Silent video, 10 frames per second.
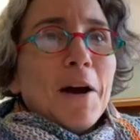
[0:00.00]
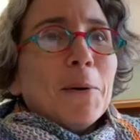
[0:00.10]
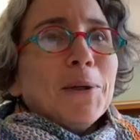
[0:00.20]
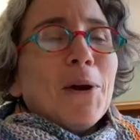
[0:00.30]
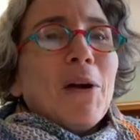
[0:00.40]

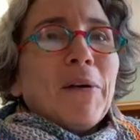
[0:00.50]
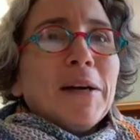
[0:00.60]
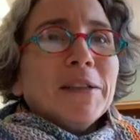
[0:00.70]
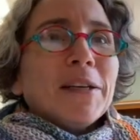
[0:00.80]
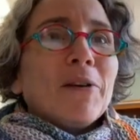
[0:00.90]
Our Torah
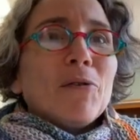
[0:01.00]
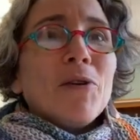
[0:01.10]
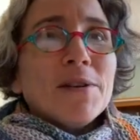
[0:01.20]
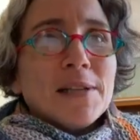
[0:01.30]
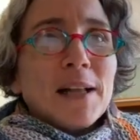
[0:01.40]
readers are
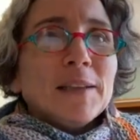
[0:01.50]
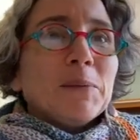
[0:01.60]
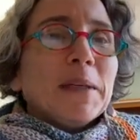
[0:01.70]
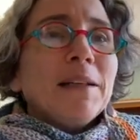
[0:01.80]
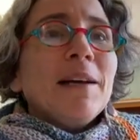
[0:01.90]
Ruth
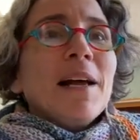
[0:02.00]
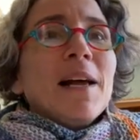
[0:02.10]
Saltzman,